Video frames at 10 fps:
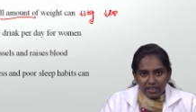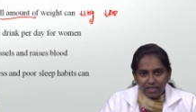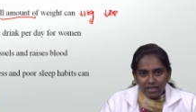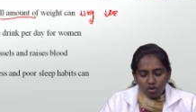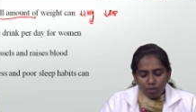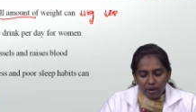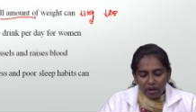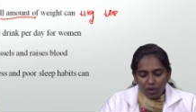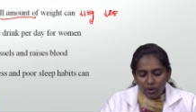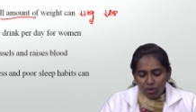That is,
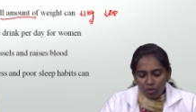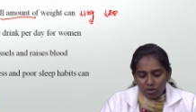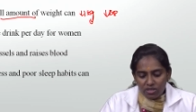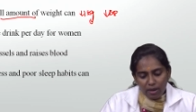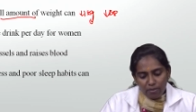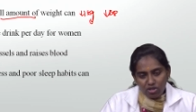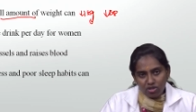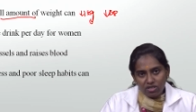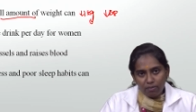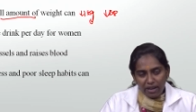tobacco use
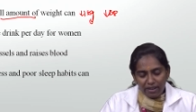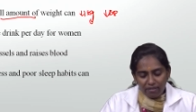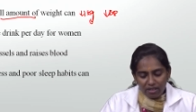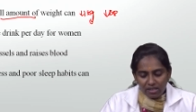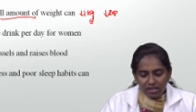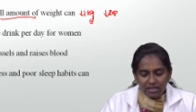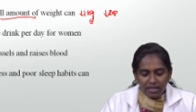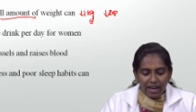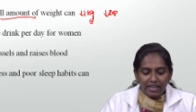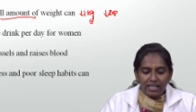damages the blood vessels
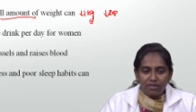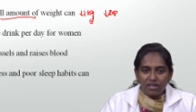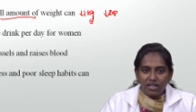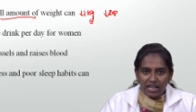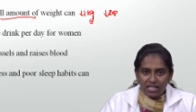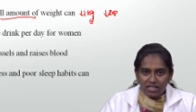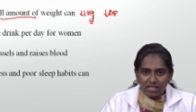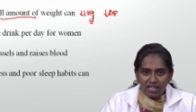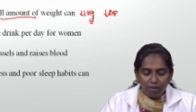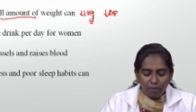and it will raise
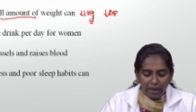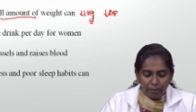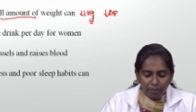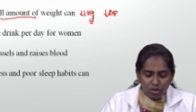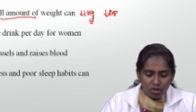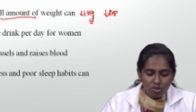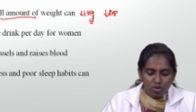the blood pressure.